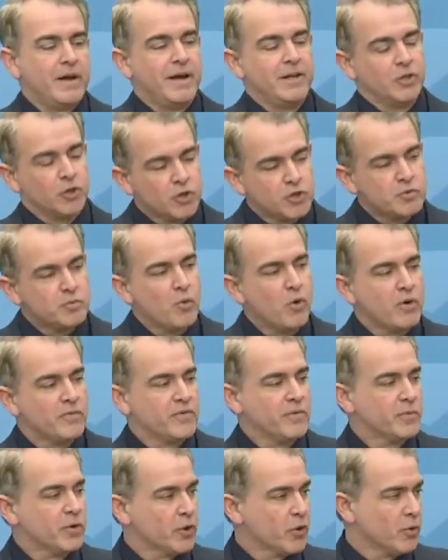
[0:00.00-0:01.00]
I learned more
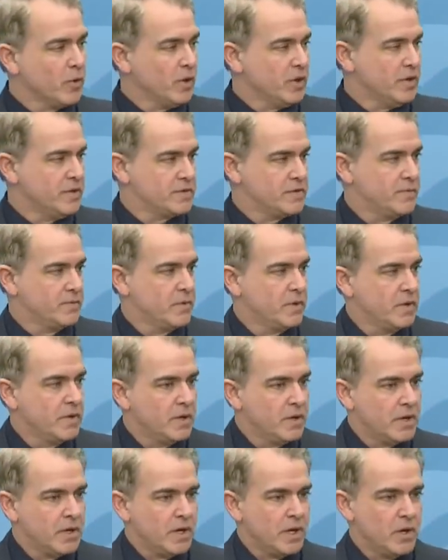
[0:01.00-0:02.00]
from the gorillas.
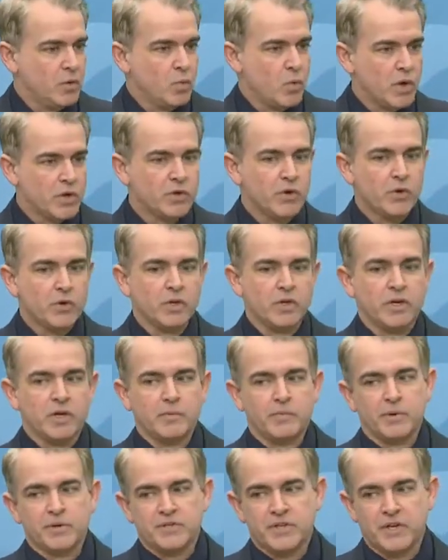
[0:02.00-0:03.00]
And one gorilla
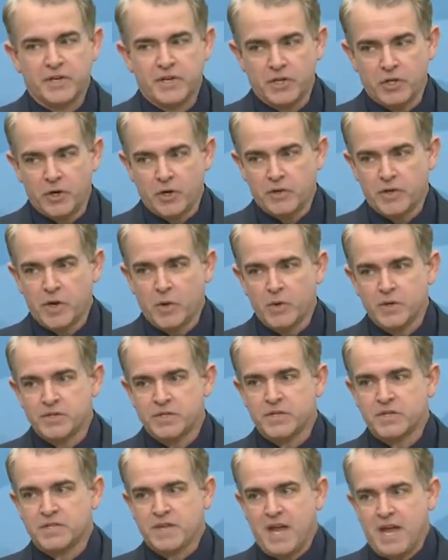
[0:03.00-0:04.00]
in particular, there
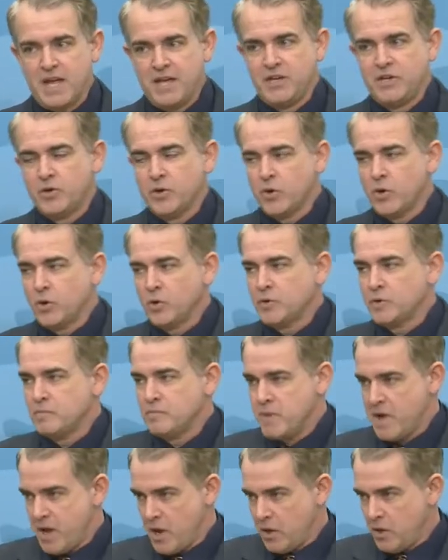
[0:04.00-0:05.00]
was this eight-year-old
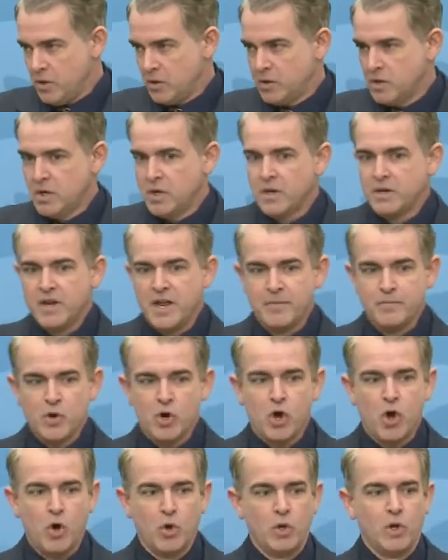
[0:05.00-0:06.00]
male named
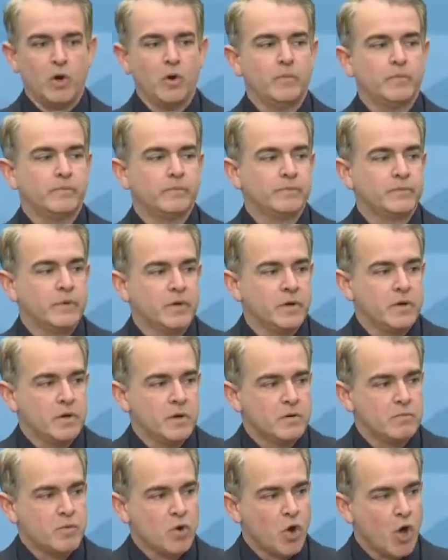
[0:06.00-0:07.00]
Mokolo.
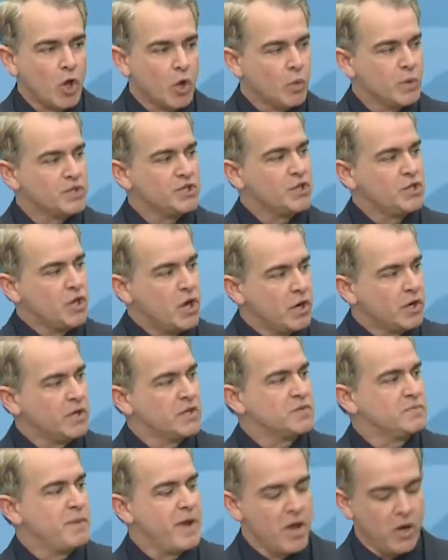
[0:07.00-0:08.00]
Mokolo was the
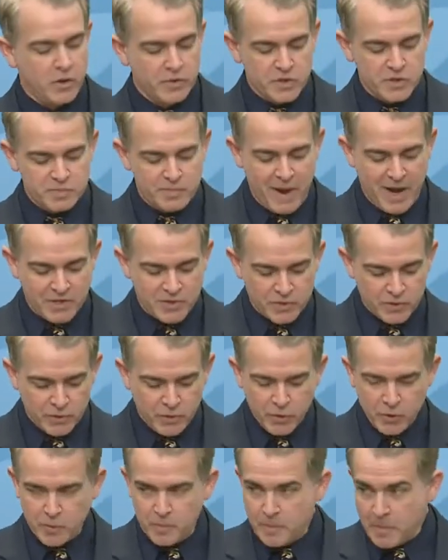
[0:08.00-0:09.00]
youngest male in this bachelor
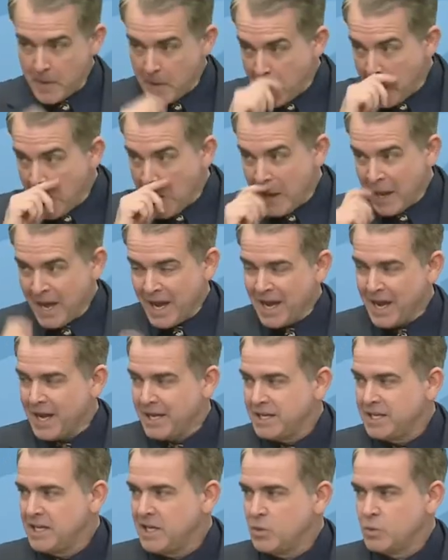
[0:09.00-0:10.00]
group,
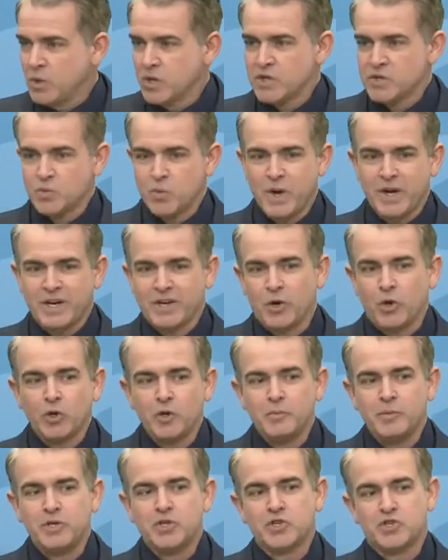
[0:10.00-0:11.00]
and he was what can
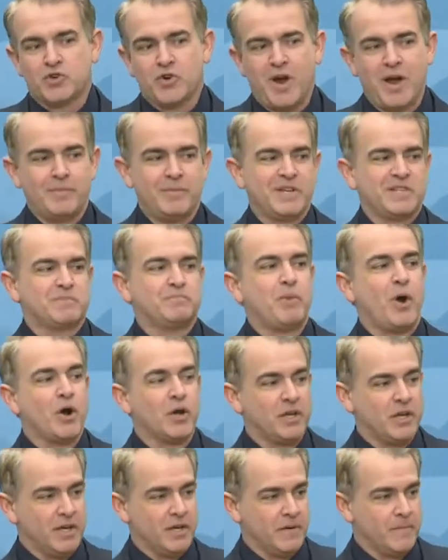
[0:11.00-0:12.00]
only be described as
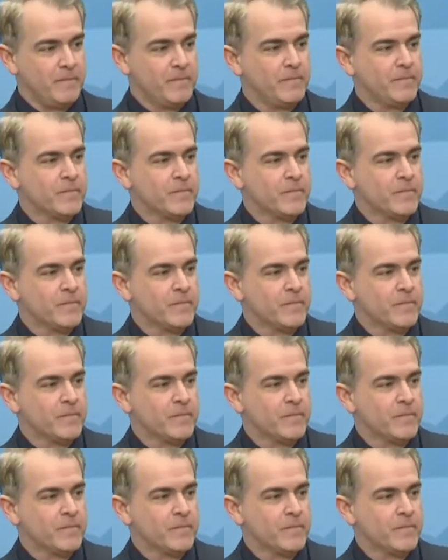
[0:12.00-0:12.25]
punky.